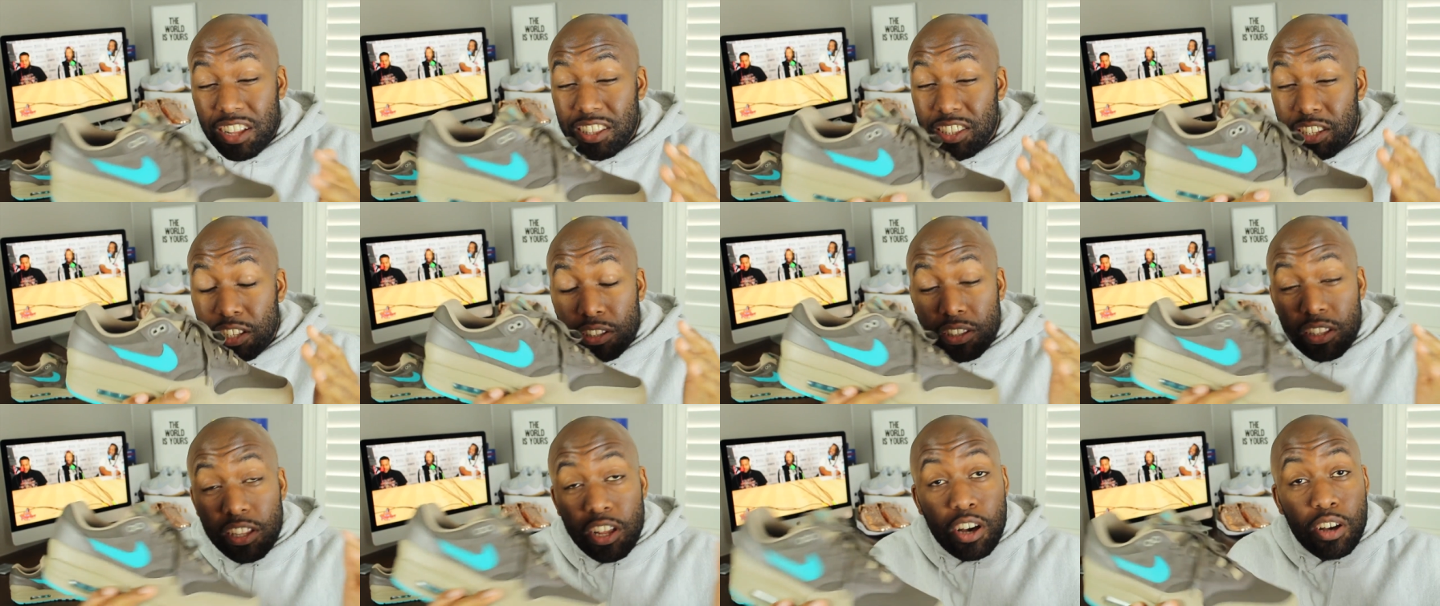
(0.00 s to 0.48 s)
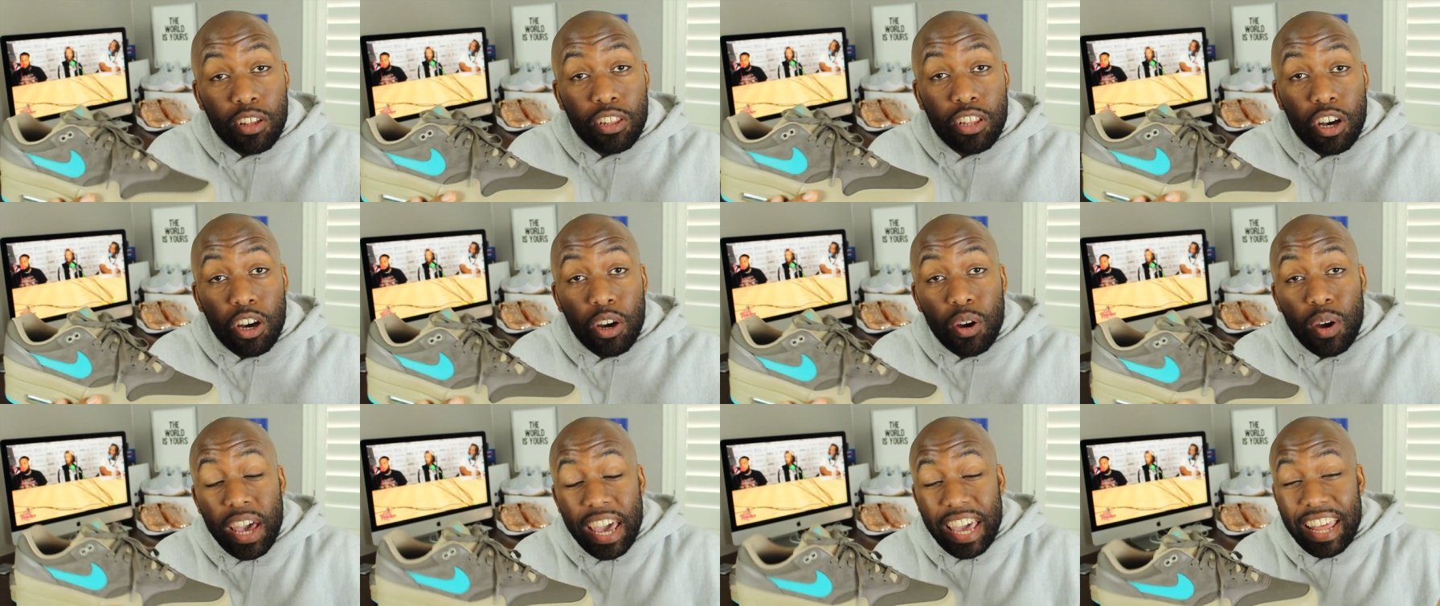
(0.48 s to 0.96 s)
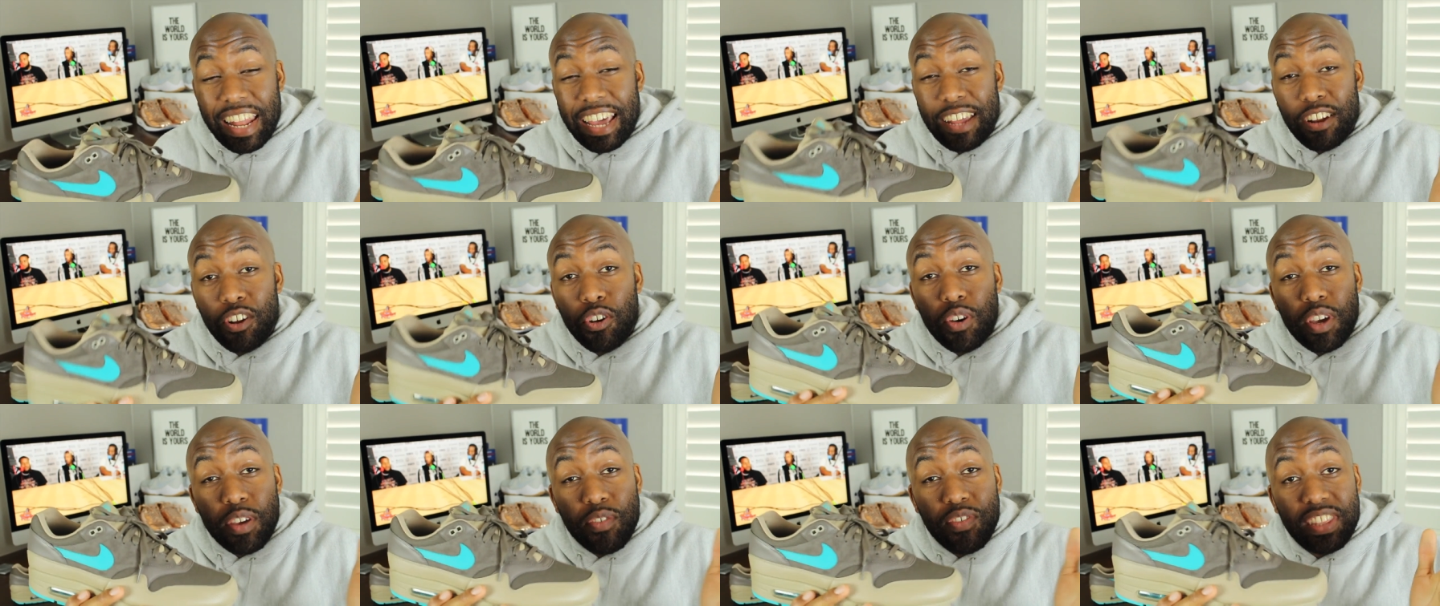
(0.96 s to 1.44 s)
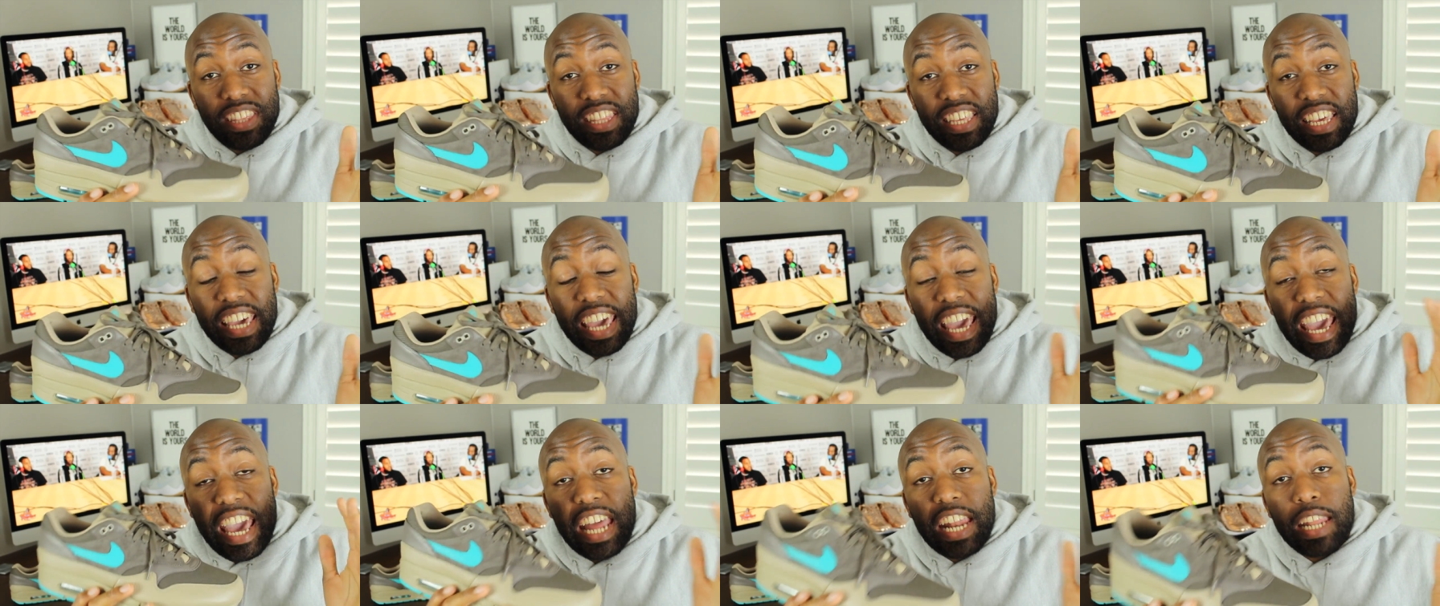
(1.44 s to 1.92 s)
on the Lolo, and I don't even
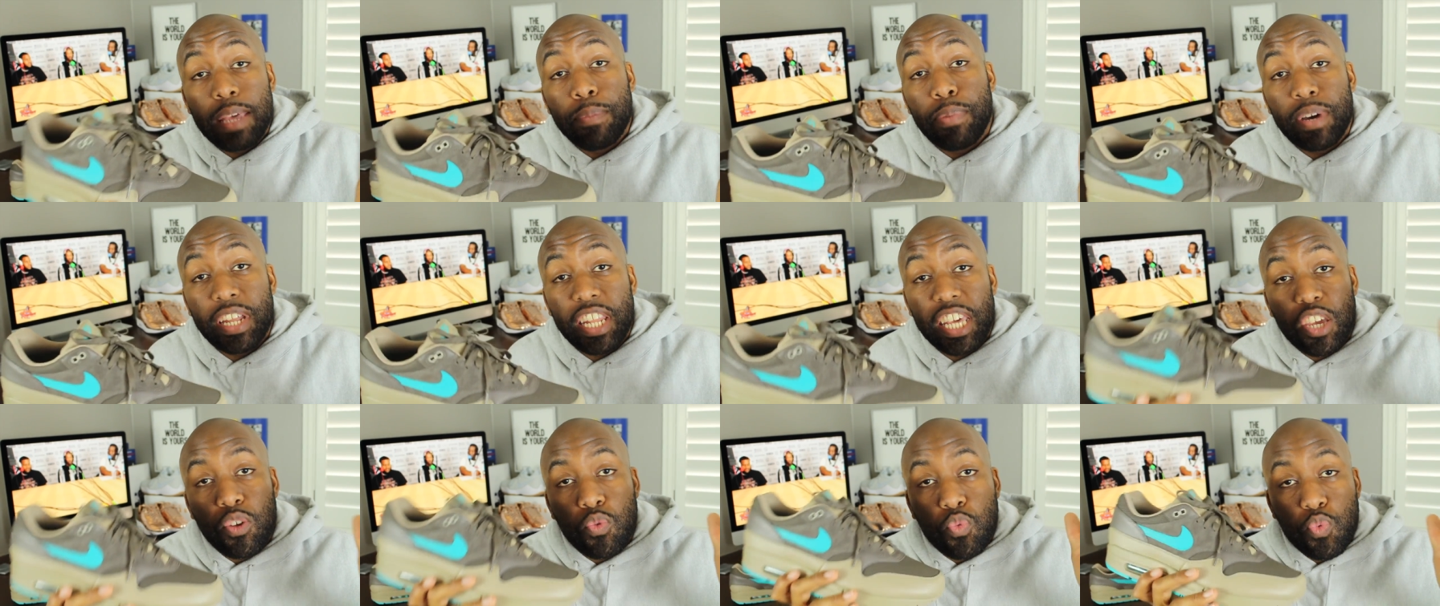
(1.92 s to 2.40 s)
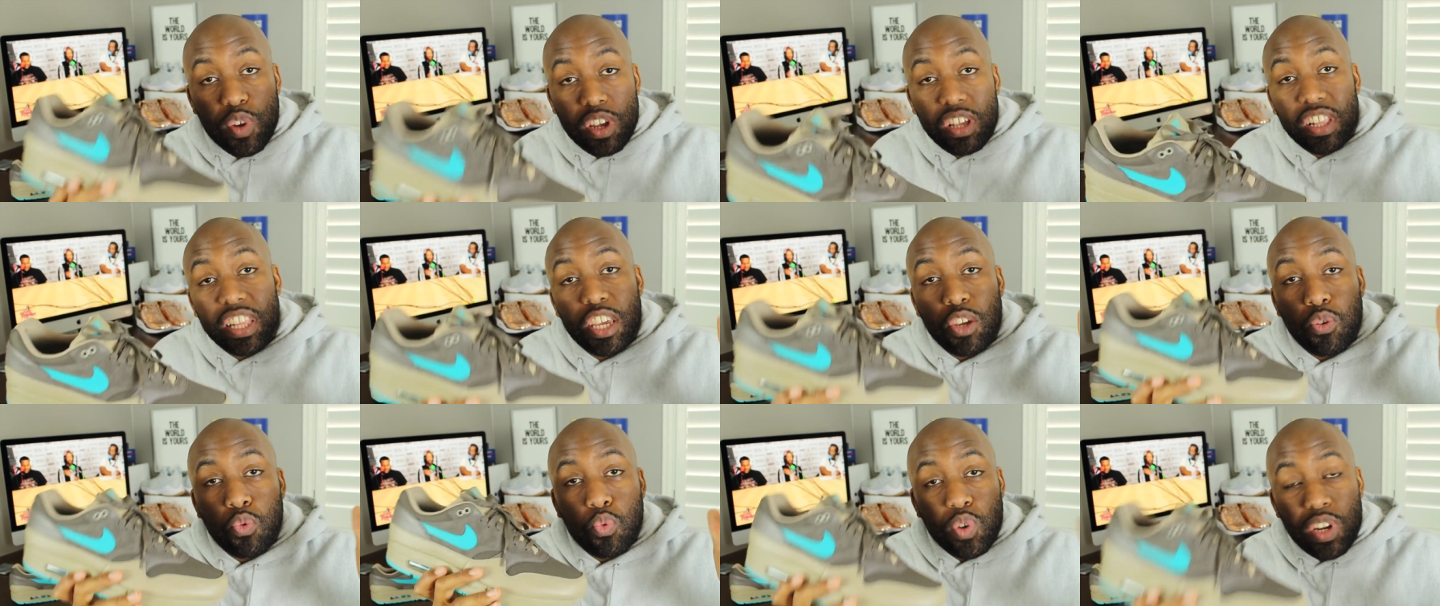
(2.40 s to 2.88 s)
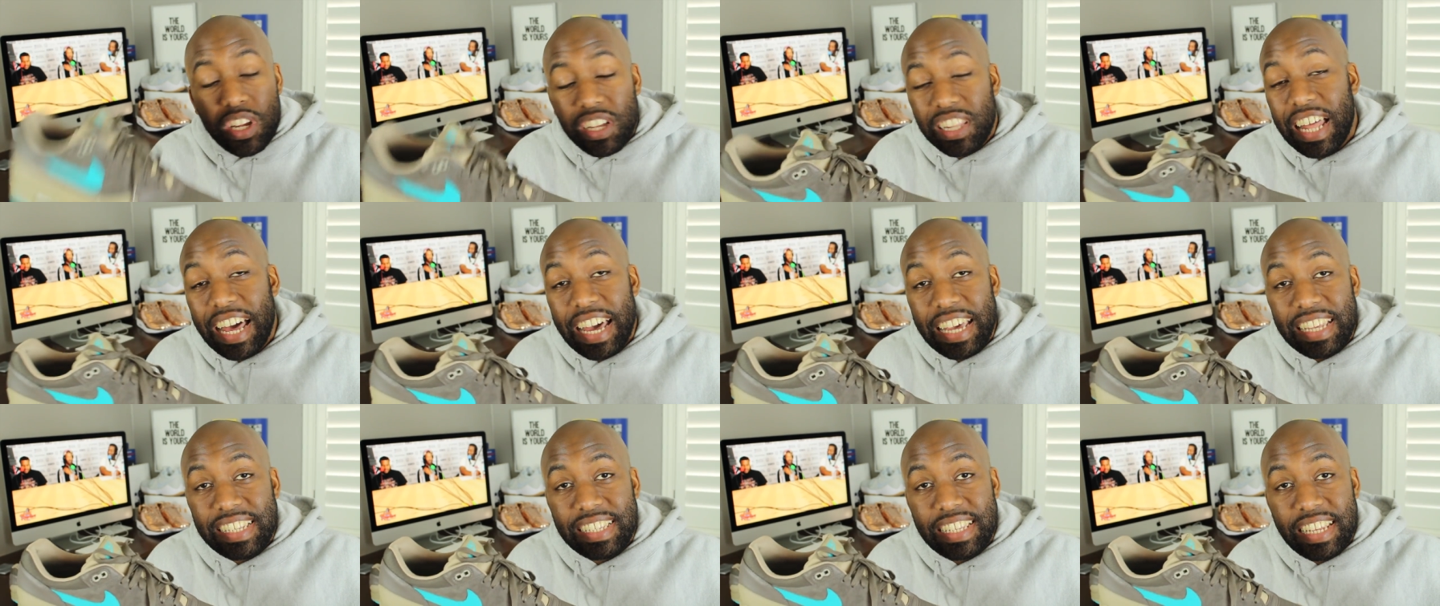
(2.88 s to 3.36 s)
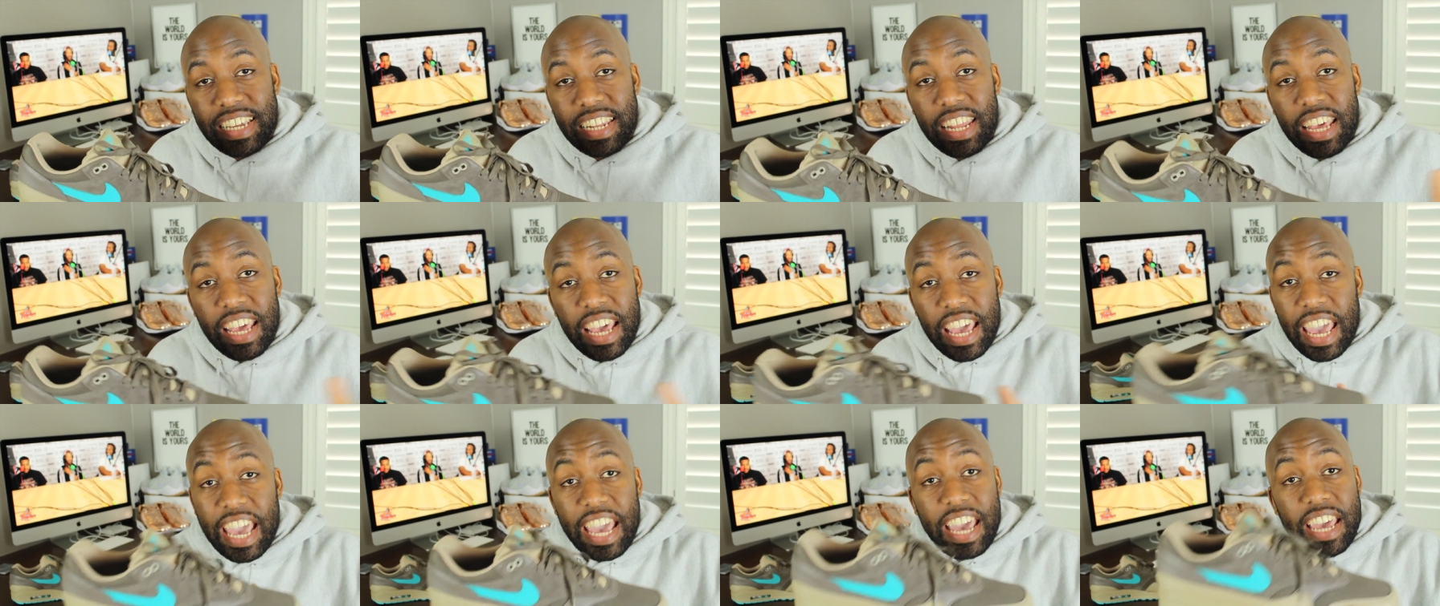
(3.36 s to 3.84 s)
think anybody really realized it
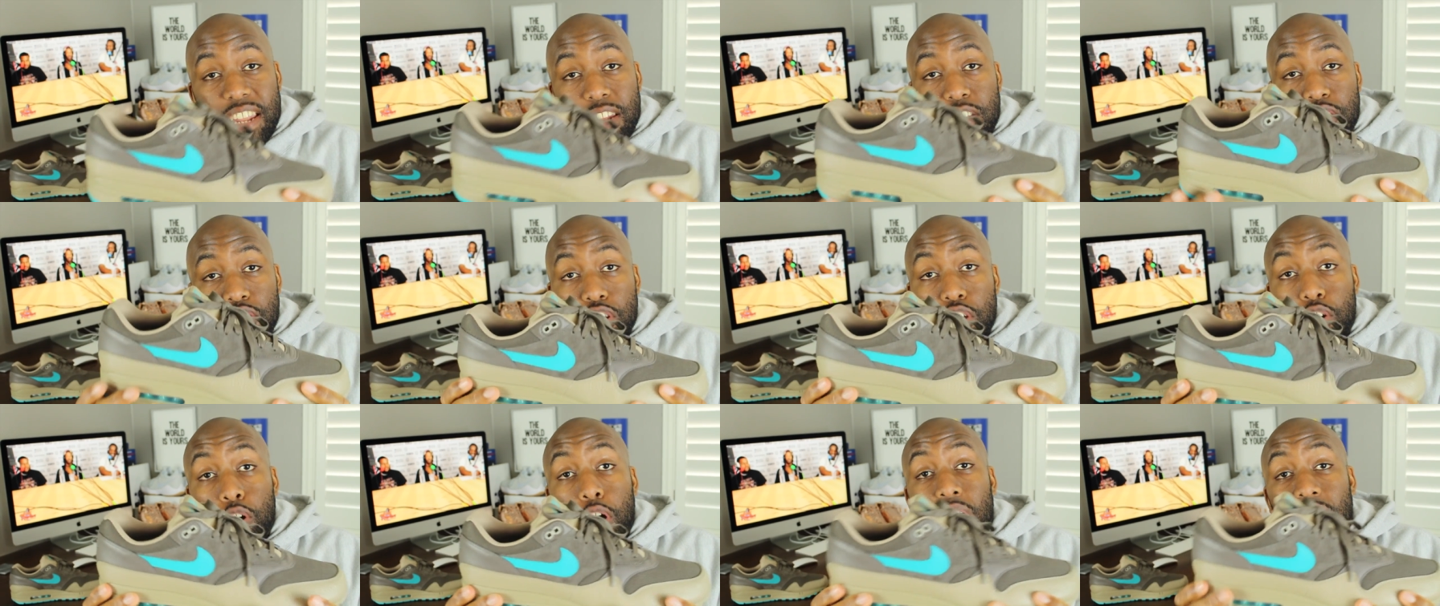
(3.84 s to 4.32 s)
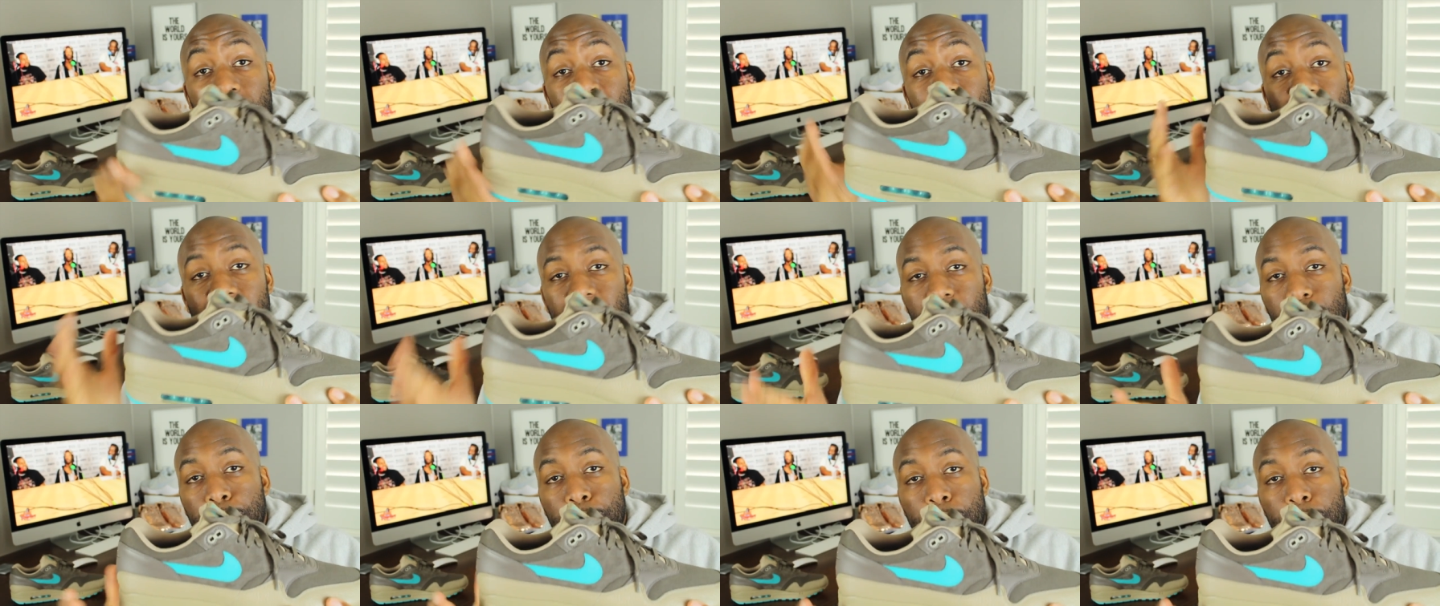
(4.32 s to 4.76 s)
and you know a lot